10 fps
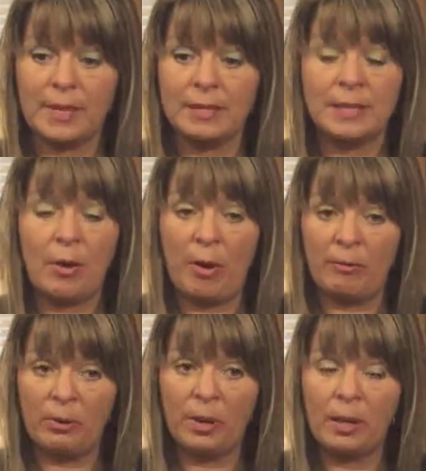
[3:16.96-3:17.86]
So
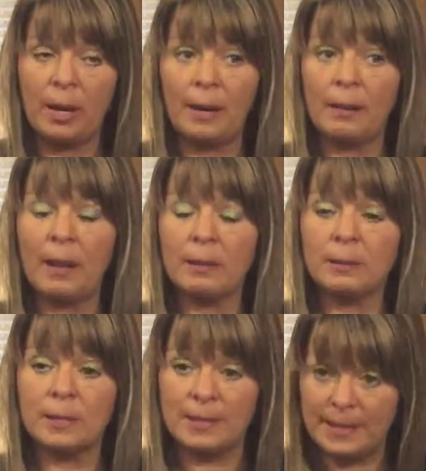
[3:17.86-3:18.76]
I've really kind of
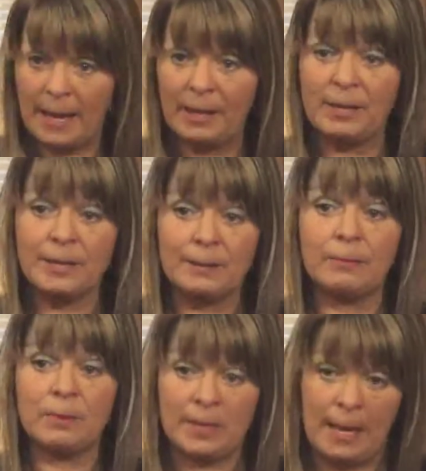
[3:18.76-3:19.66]
lost a
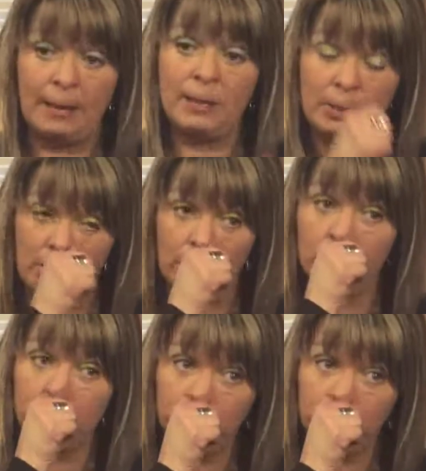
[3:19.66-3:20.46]
second son too.